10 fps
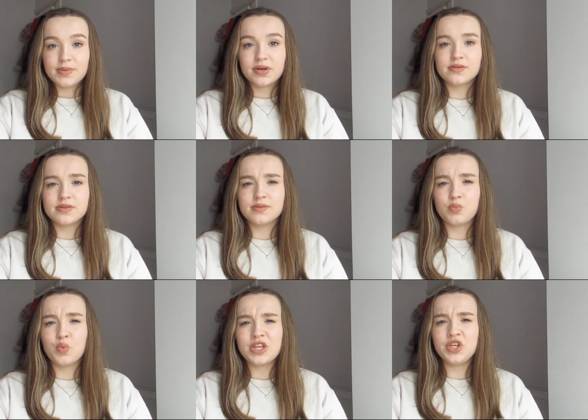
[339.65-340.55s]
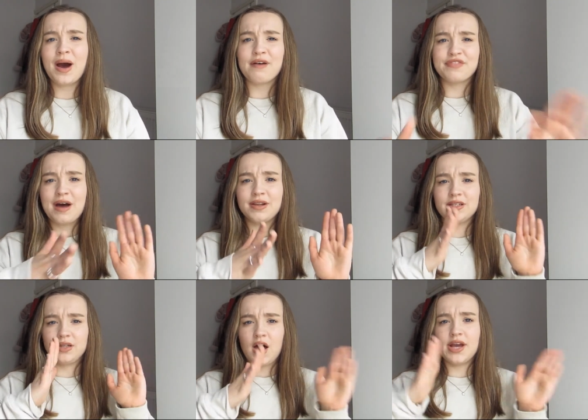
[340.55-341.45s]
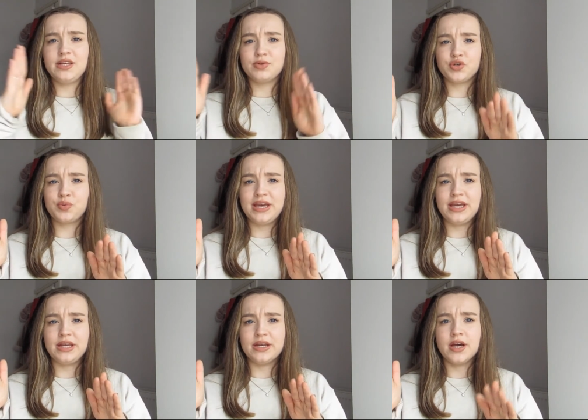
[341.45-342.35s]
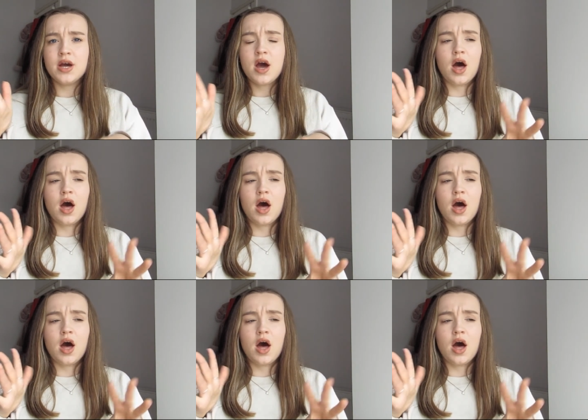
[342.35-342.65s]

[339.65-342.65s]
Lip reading: Because when you have that line between